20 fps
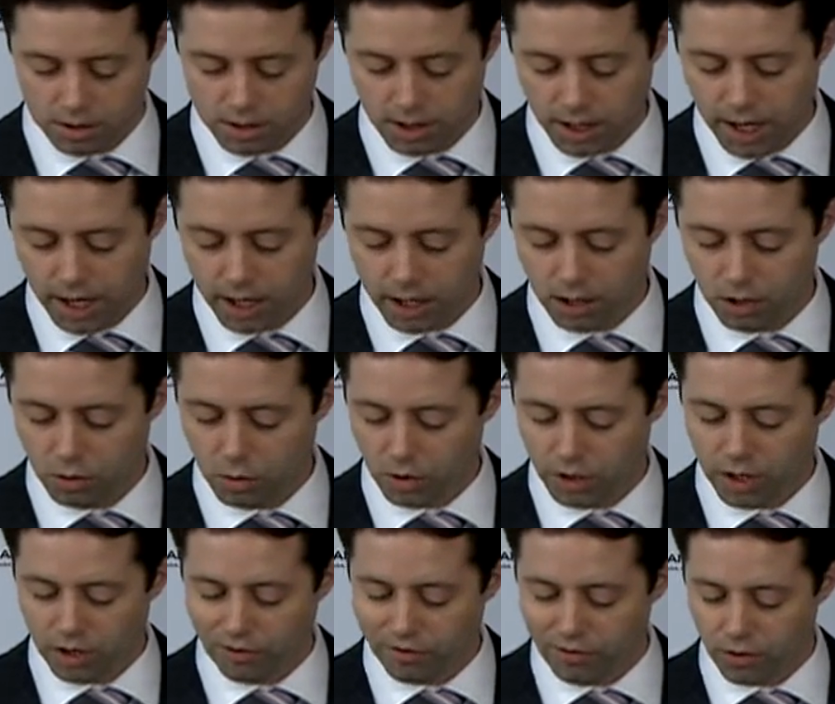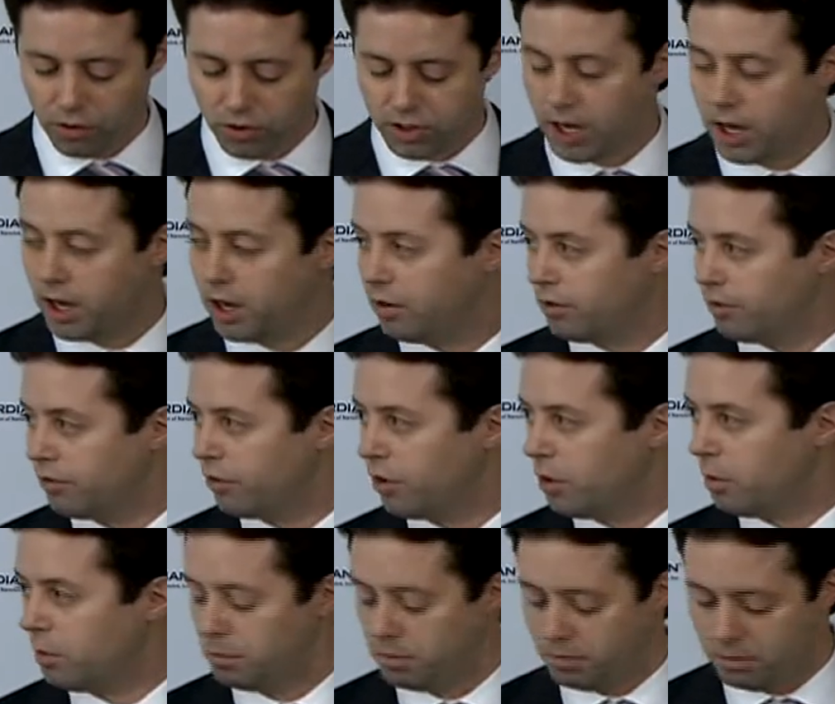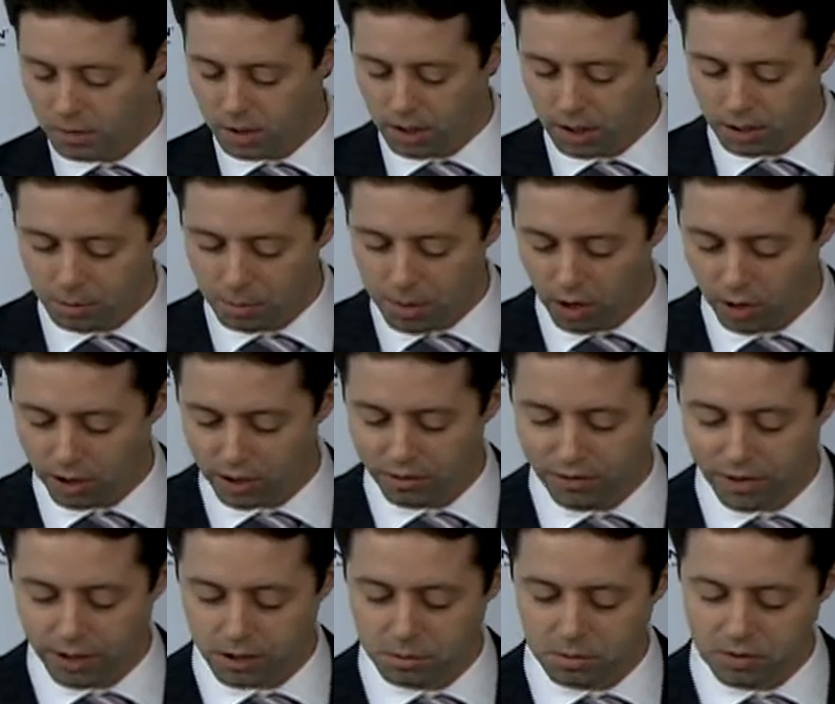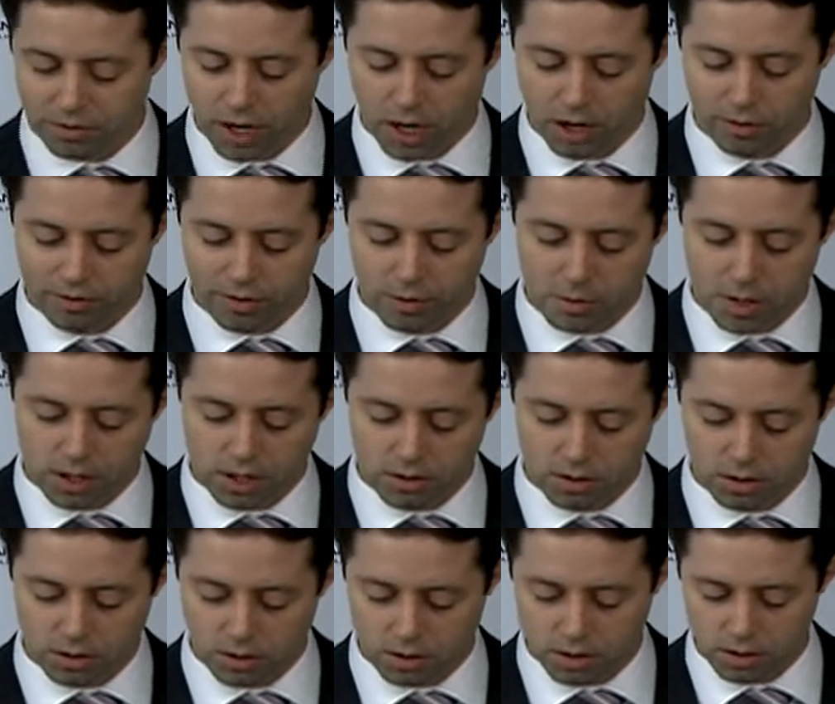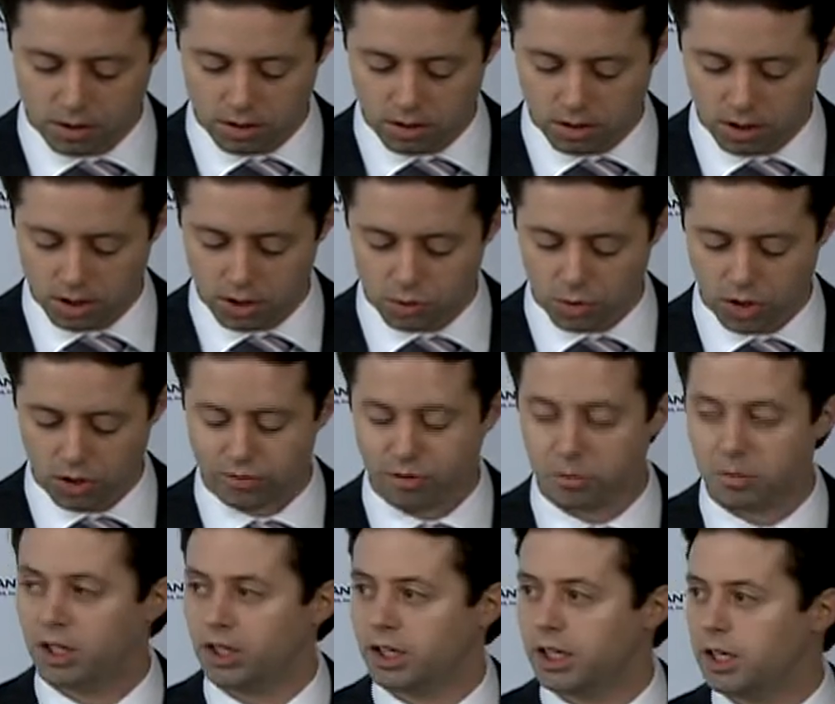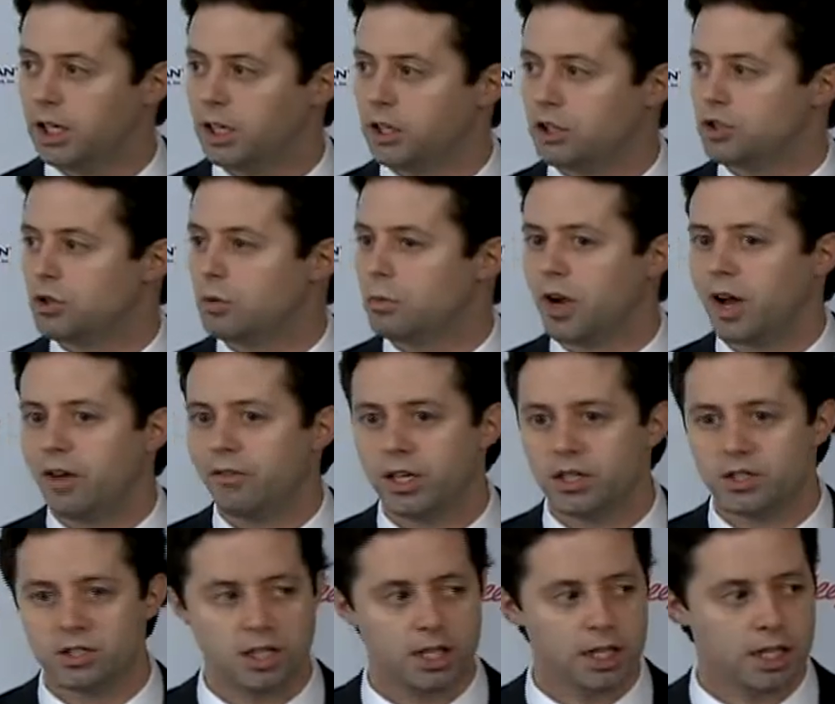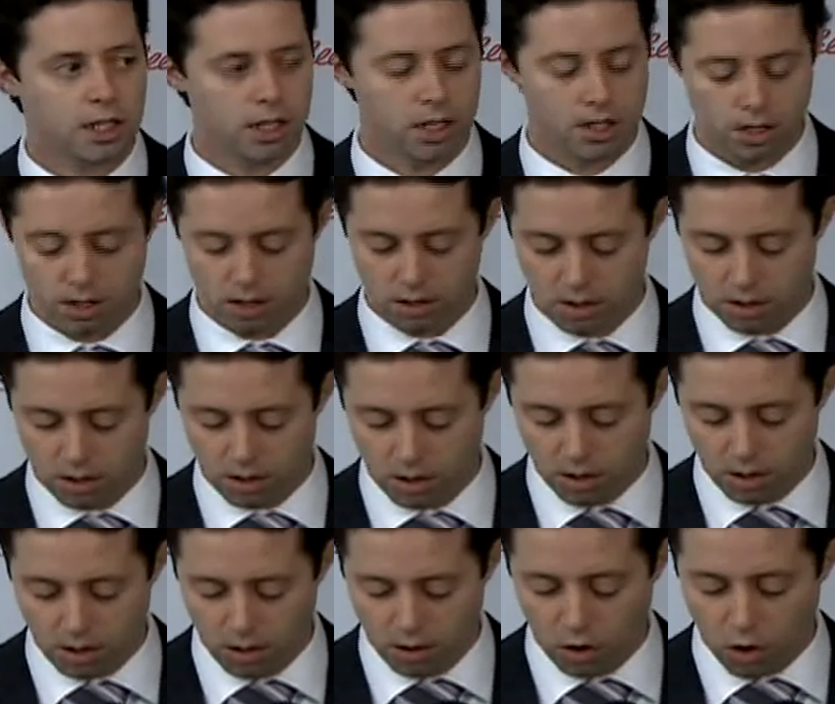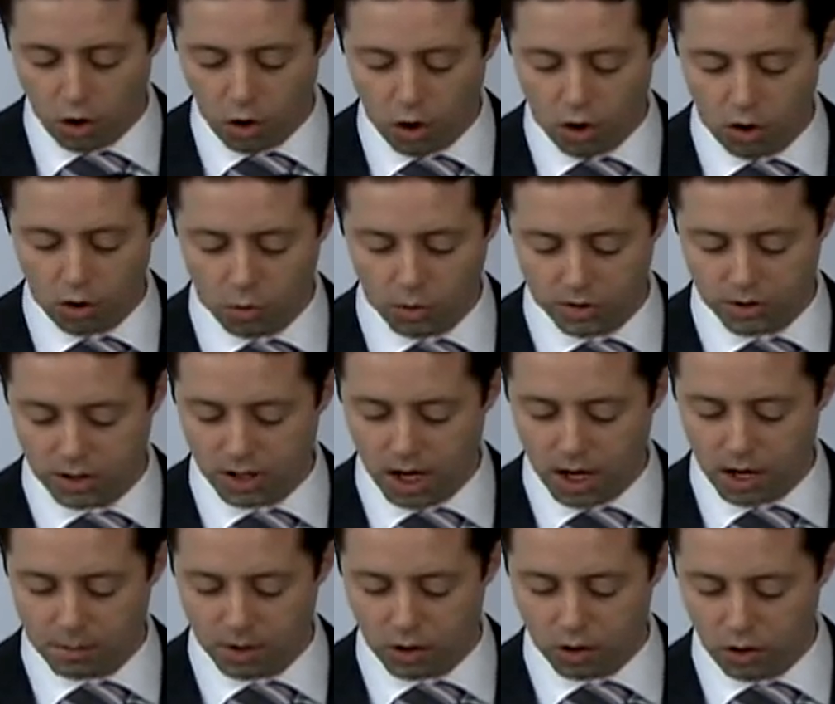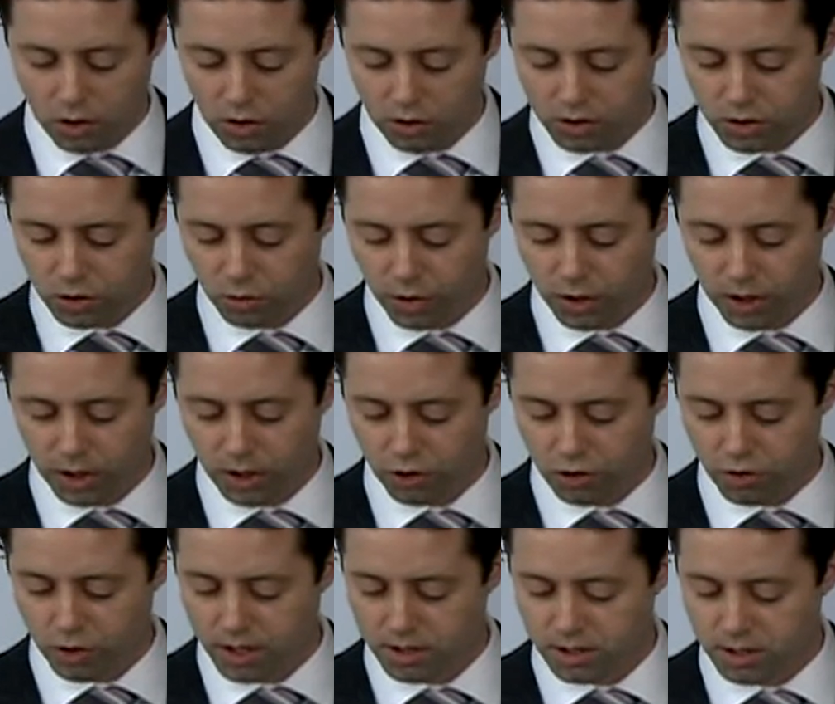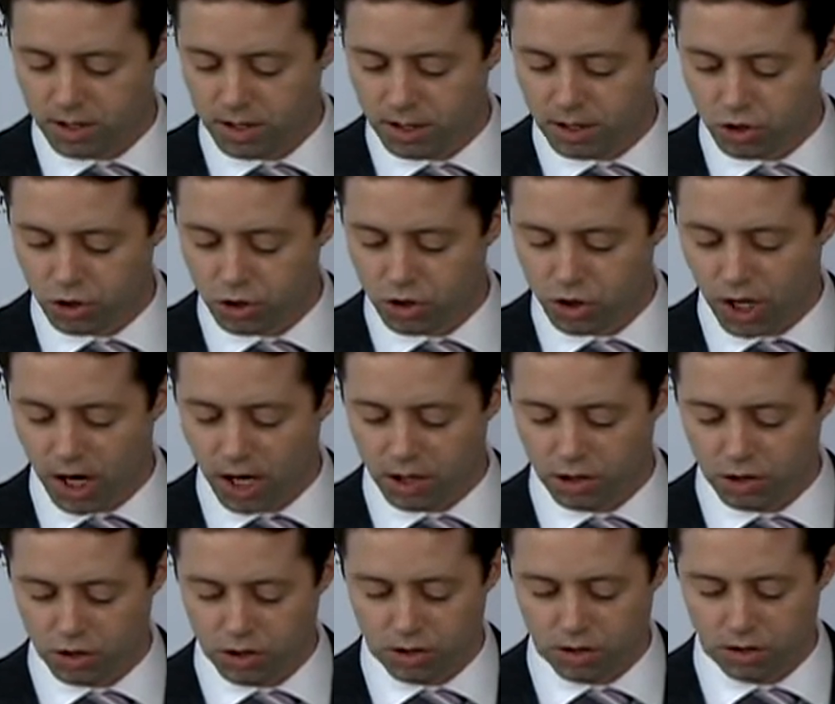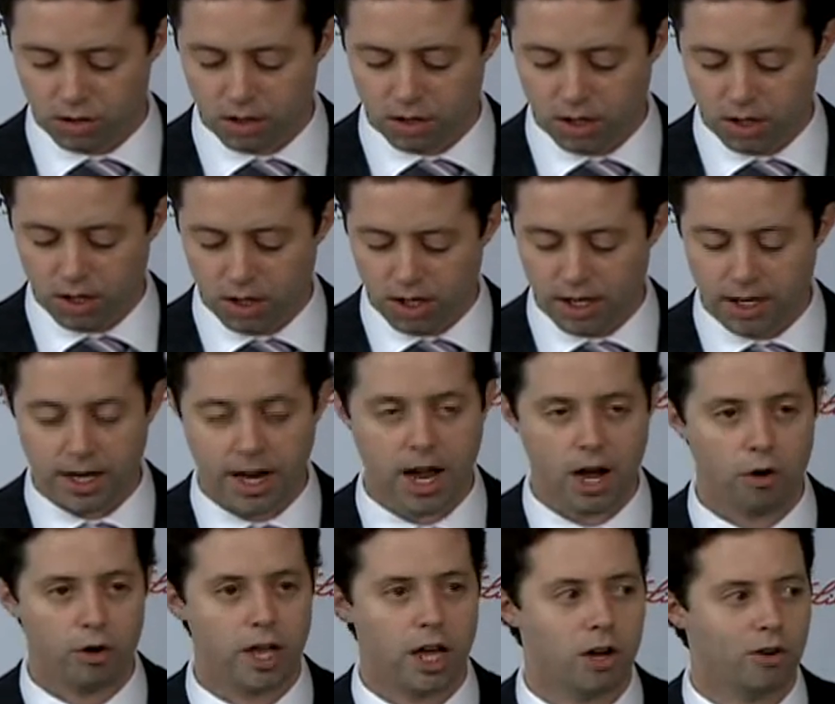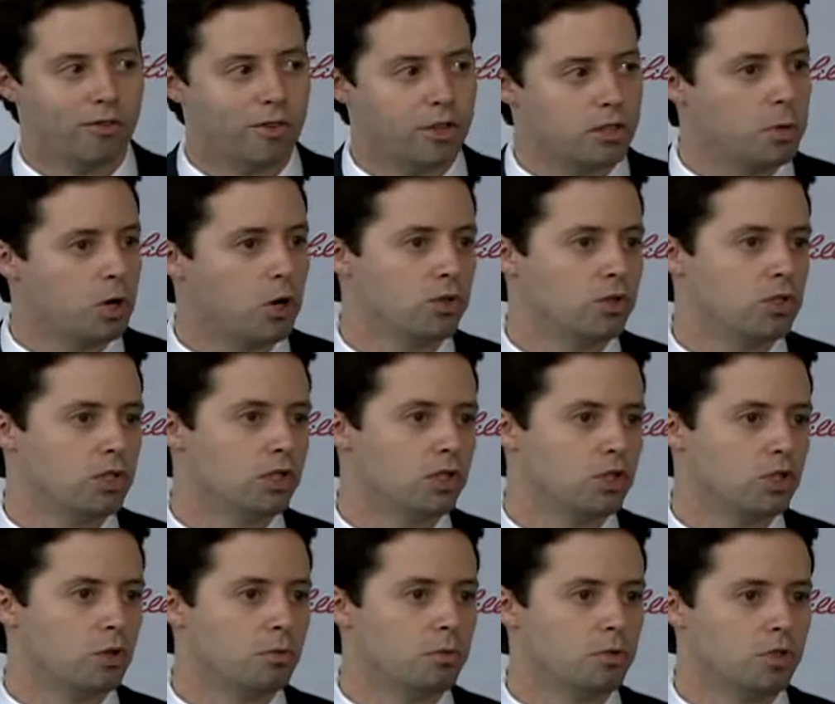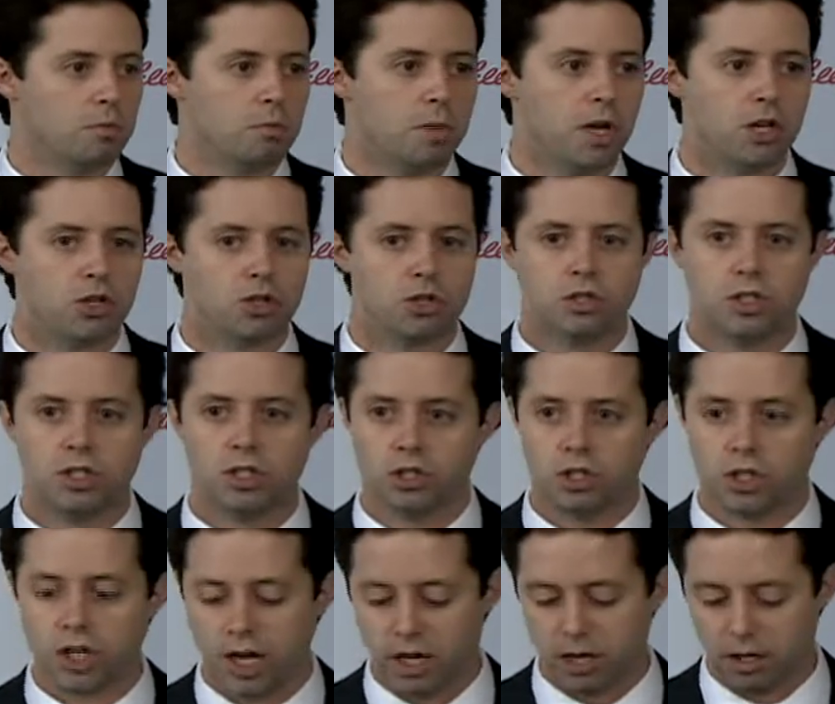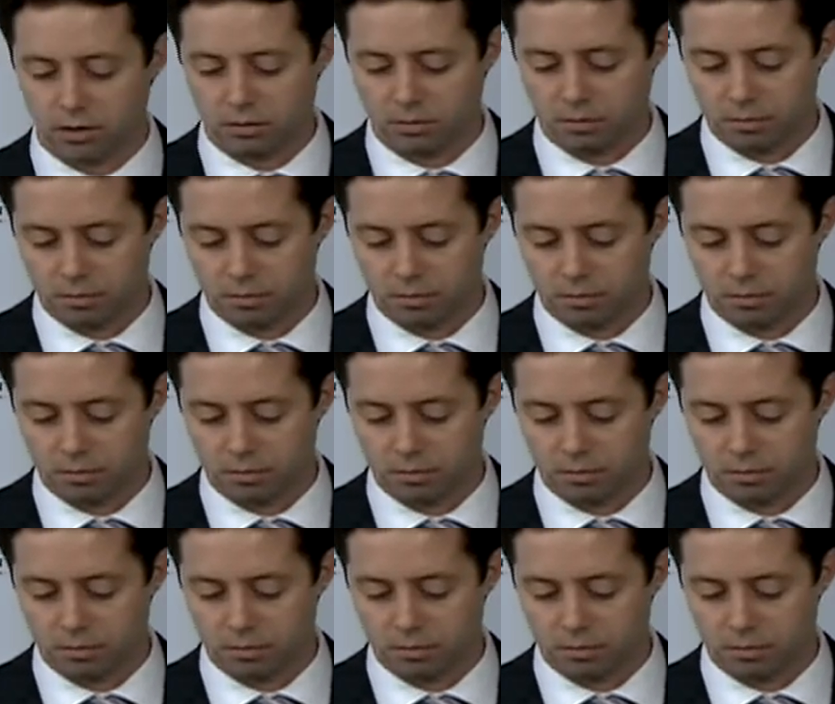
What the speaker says: Today, you will hear firsthand from an American victim of counterfeit medicines, as well as from the leading consumer advocates in India, all with the common goal to really address these challenges and how counterfeits pose to consumers and patients each day.